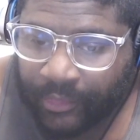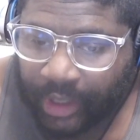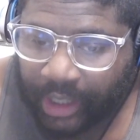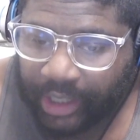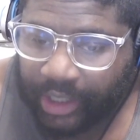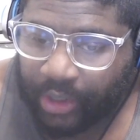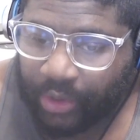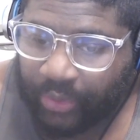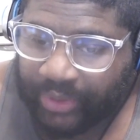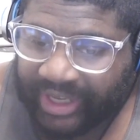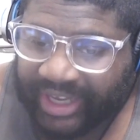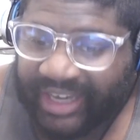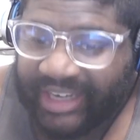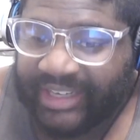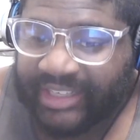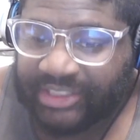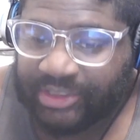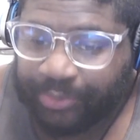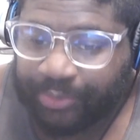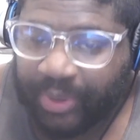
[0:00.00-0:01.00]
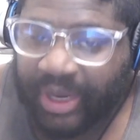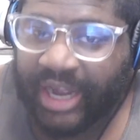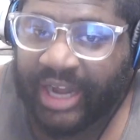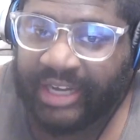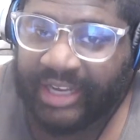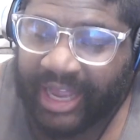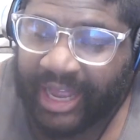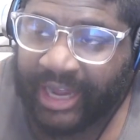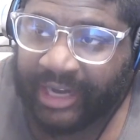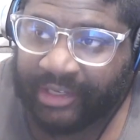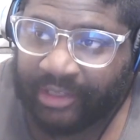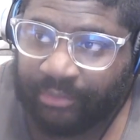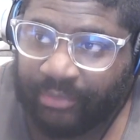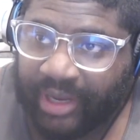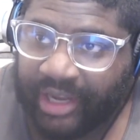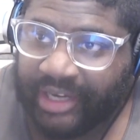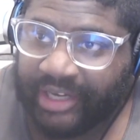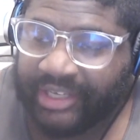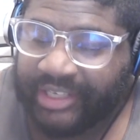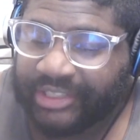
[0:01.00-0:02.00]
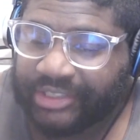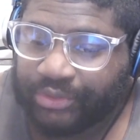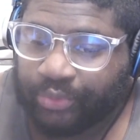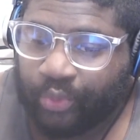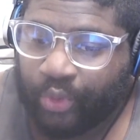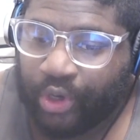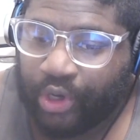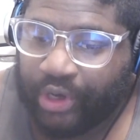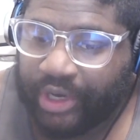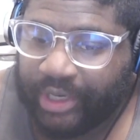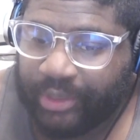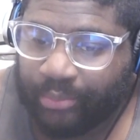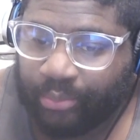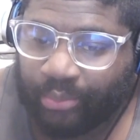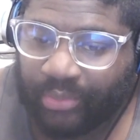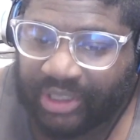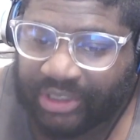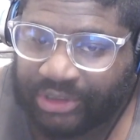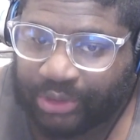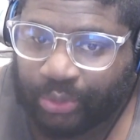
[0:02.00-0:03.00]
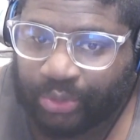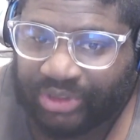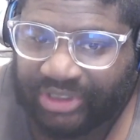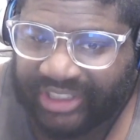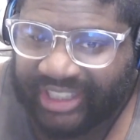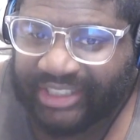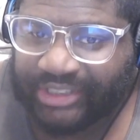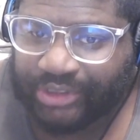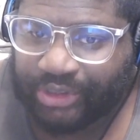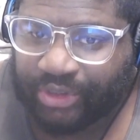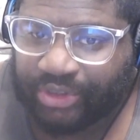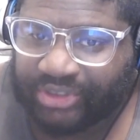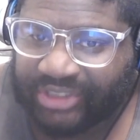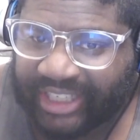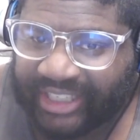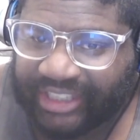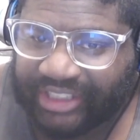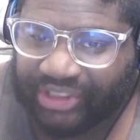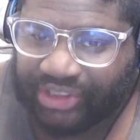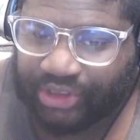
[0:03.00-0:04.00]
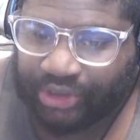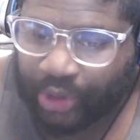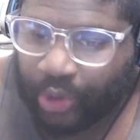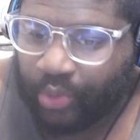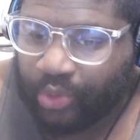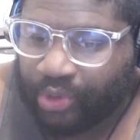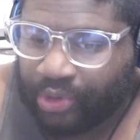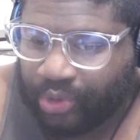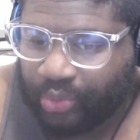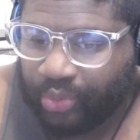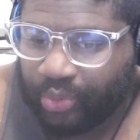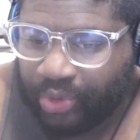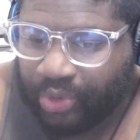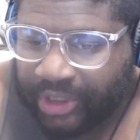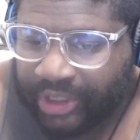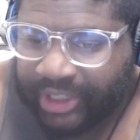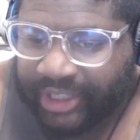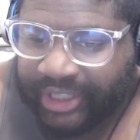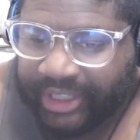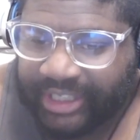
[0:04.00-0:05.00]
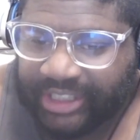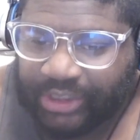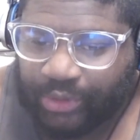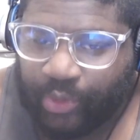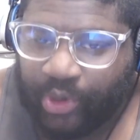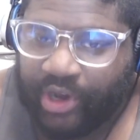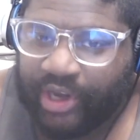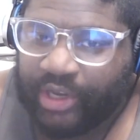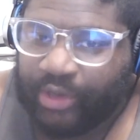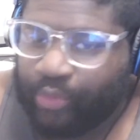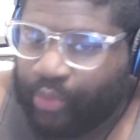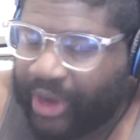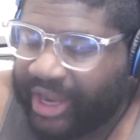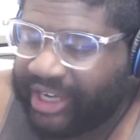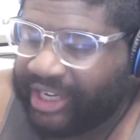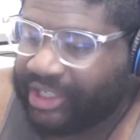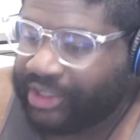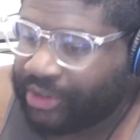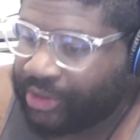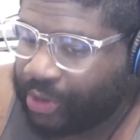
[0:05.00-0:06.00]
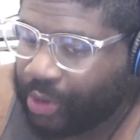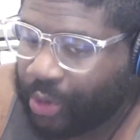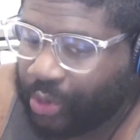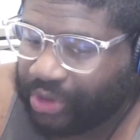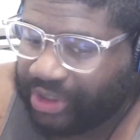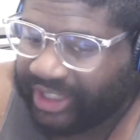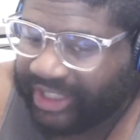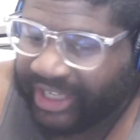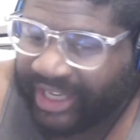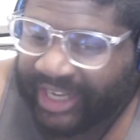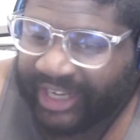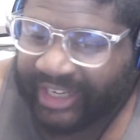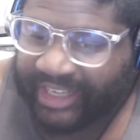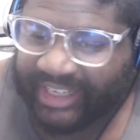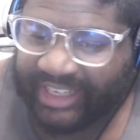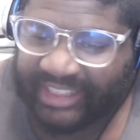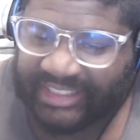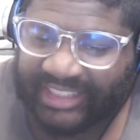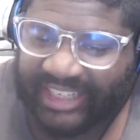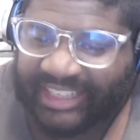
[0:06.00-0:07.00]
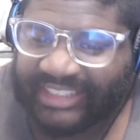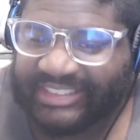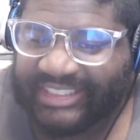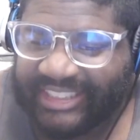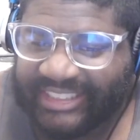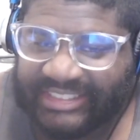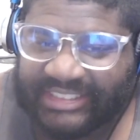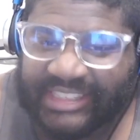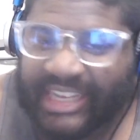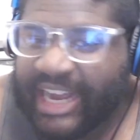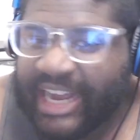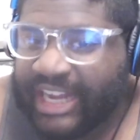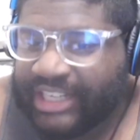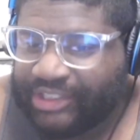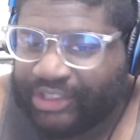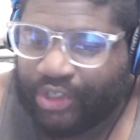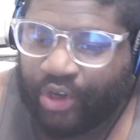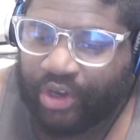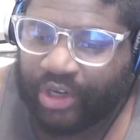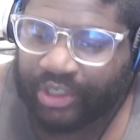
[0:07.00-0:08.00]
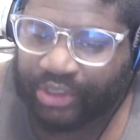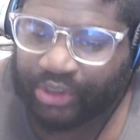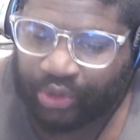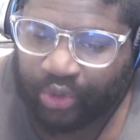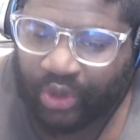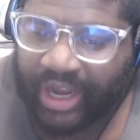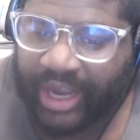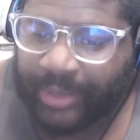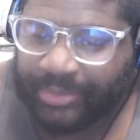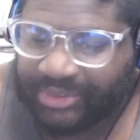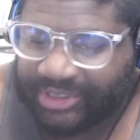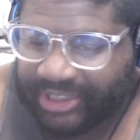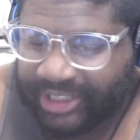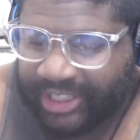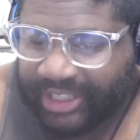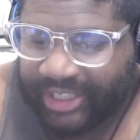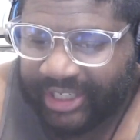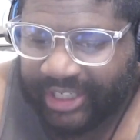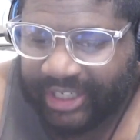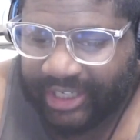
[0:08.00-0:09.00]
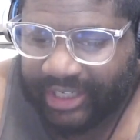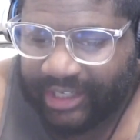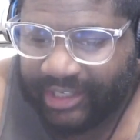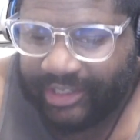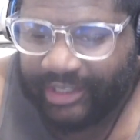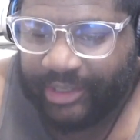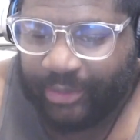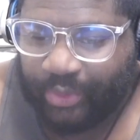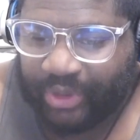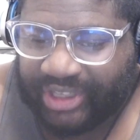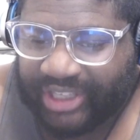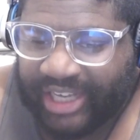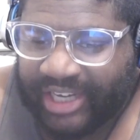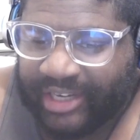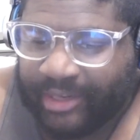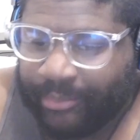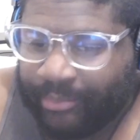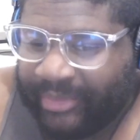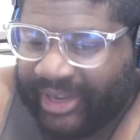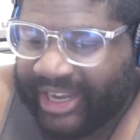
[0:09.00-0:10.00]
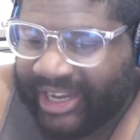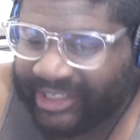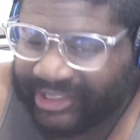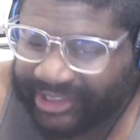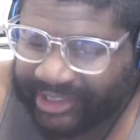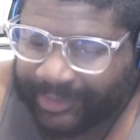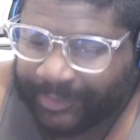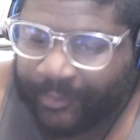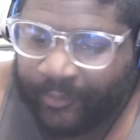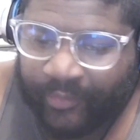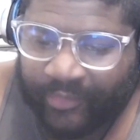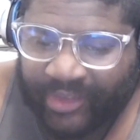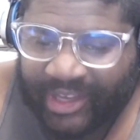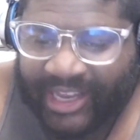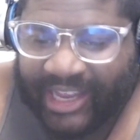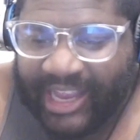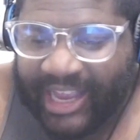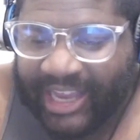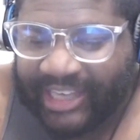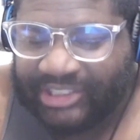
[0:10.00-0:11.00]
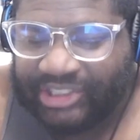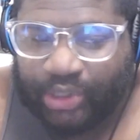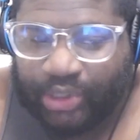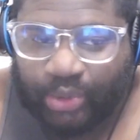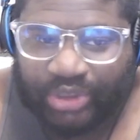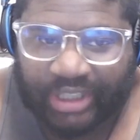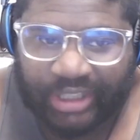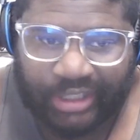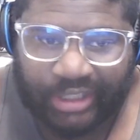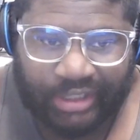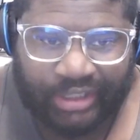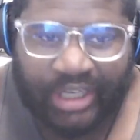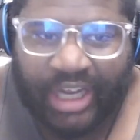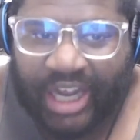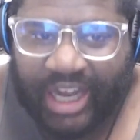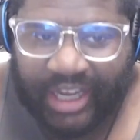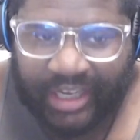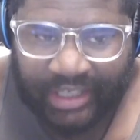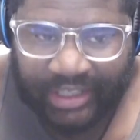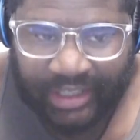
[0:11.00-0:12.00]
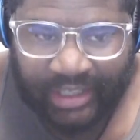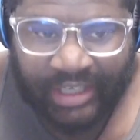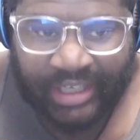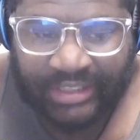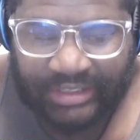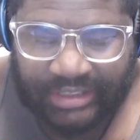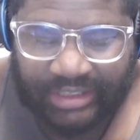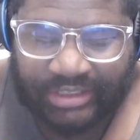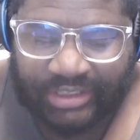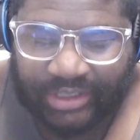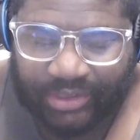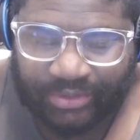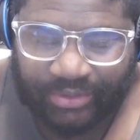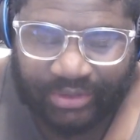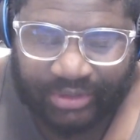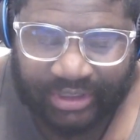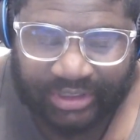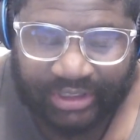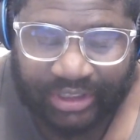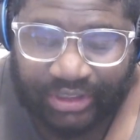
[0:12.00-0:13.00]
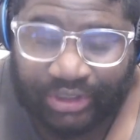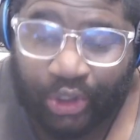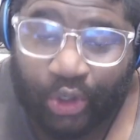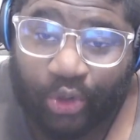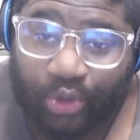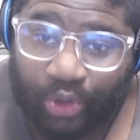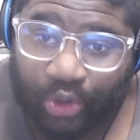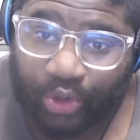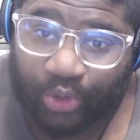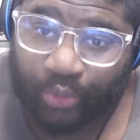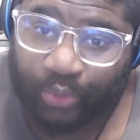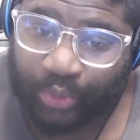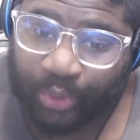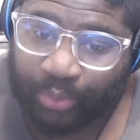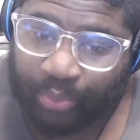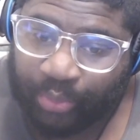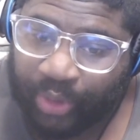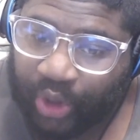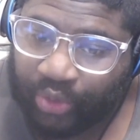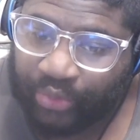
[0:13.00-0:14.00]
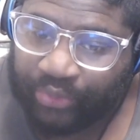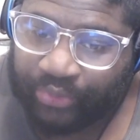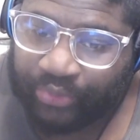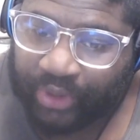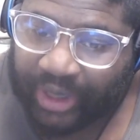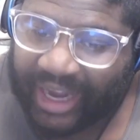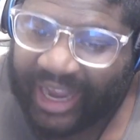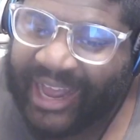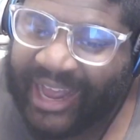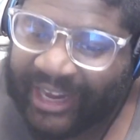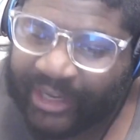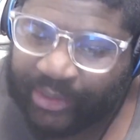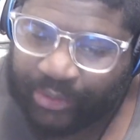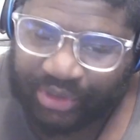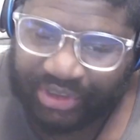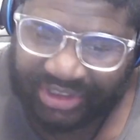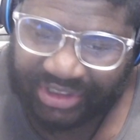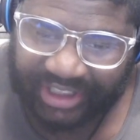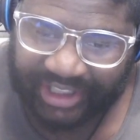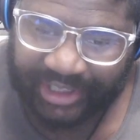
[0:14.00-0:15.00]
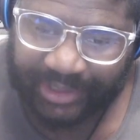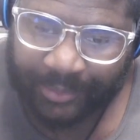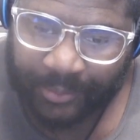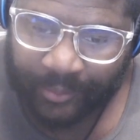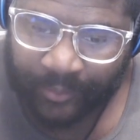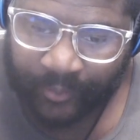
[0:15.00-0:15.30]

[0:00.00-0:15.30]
You know, getting his body acclimated. He's wearing muscle t-shirts like he's Goku. He's wearing weighted clothing. He's dodging all the traps within the mansion. He has to use a gun just to turn on a remote for accuracy.